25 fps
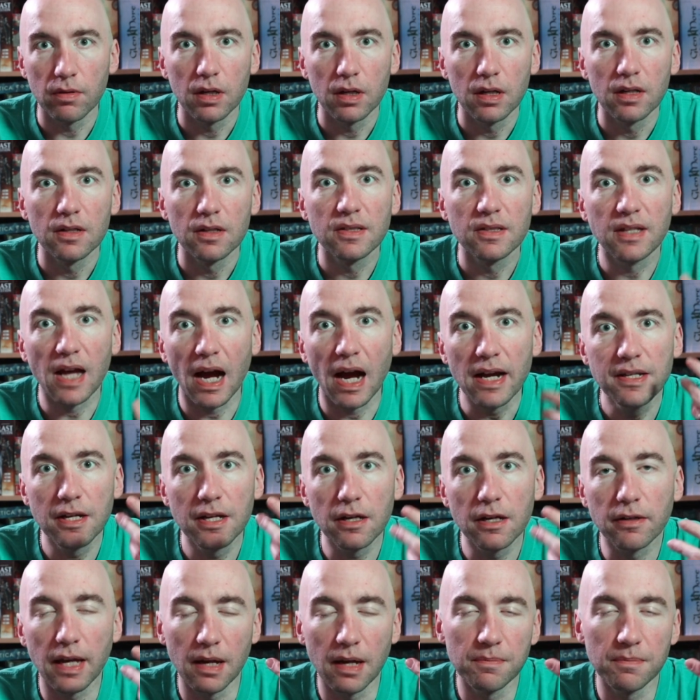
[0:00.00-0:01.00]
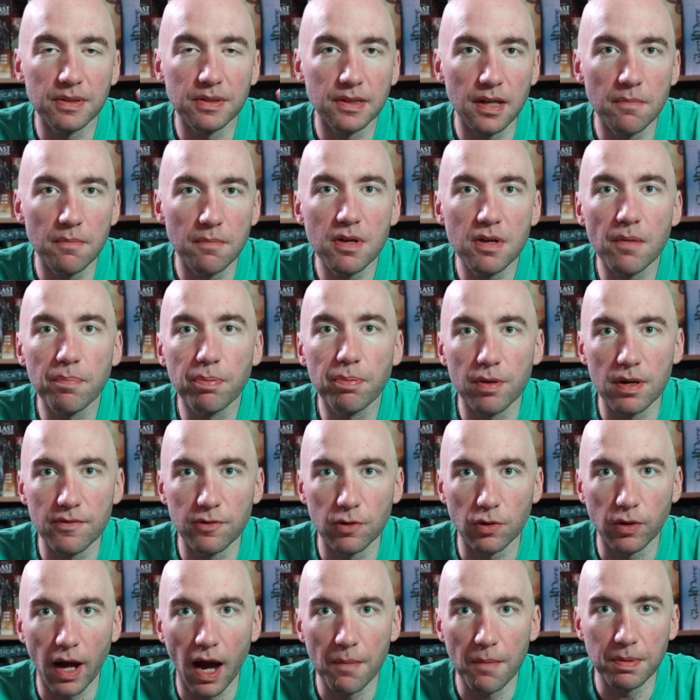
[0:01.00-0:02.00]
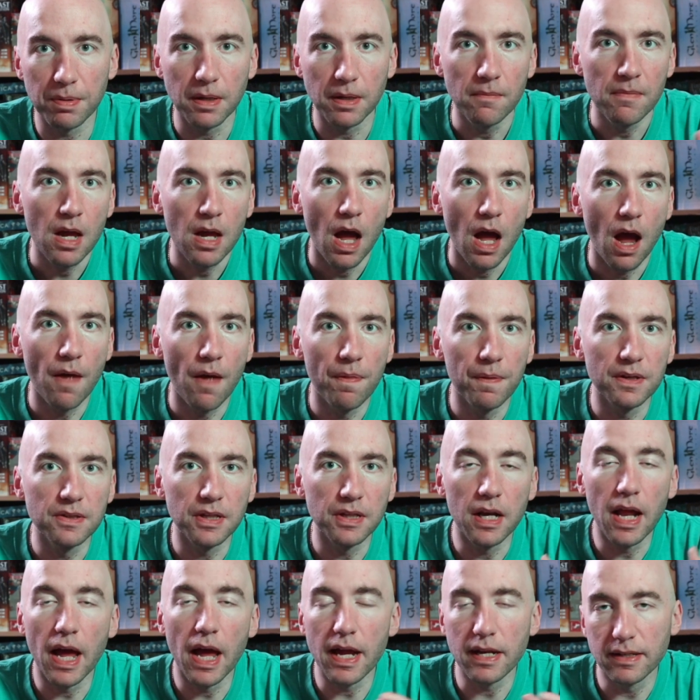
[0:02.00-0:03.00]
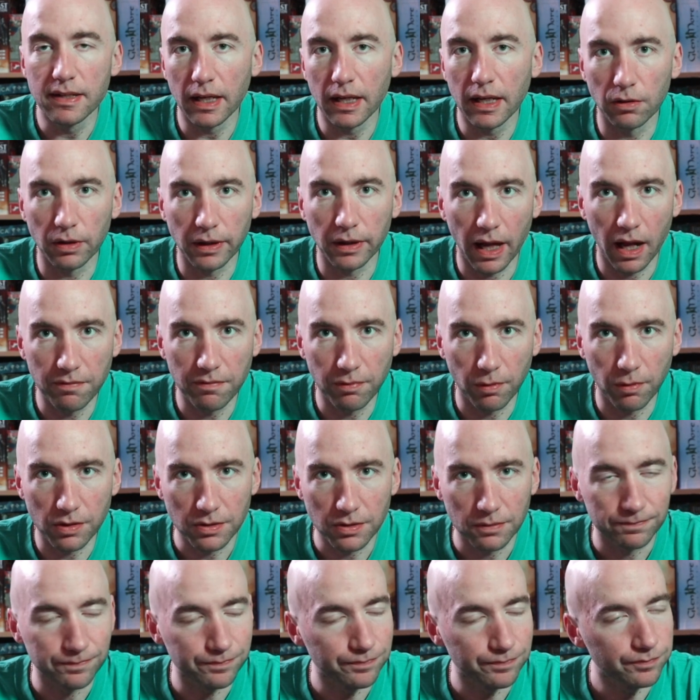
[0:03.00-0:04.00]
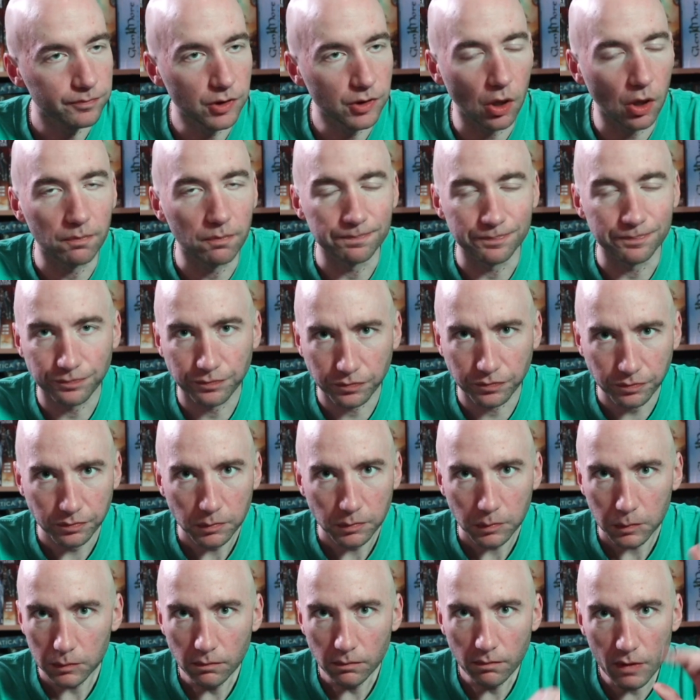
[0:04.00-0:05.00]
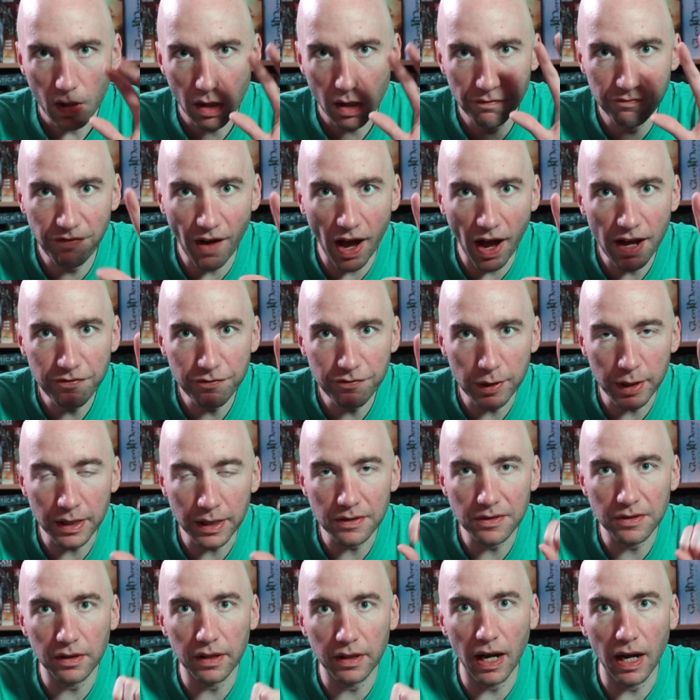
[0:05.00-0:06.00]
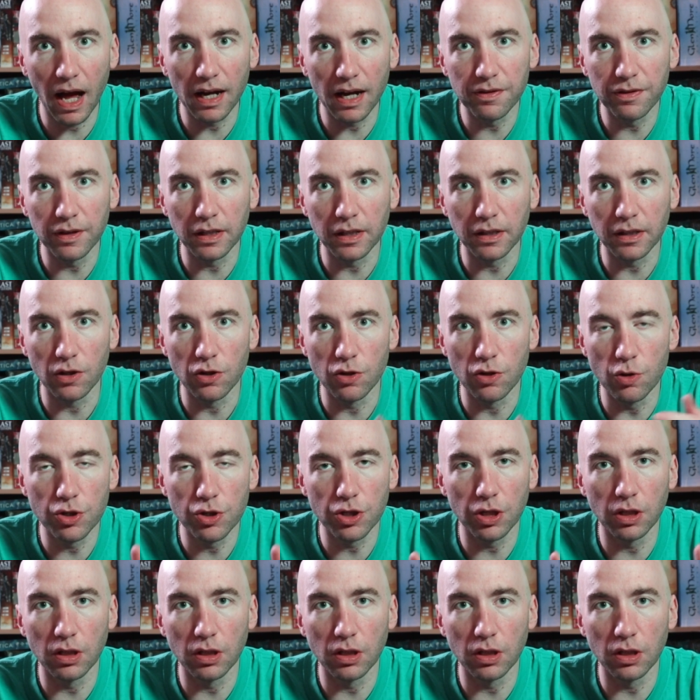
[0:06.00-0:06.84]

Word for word: Sky Tier Games sent me a preview copy and they said, hey, take a look at it for us. So five things that I think you should